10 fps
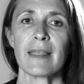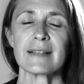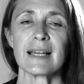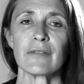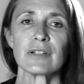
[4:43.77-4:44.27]

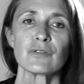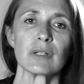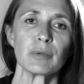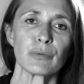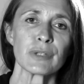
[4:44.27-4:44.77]
is having
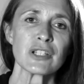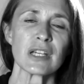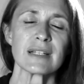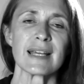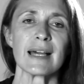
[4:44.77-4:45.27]
trouble
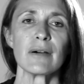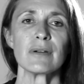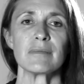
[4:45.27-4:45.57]
reaching down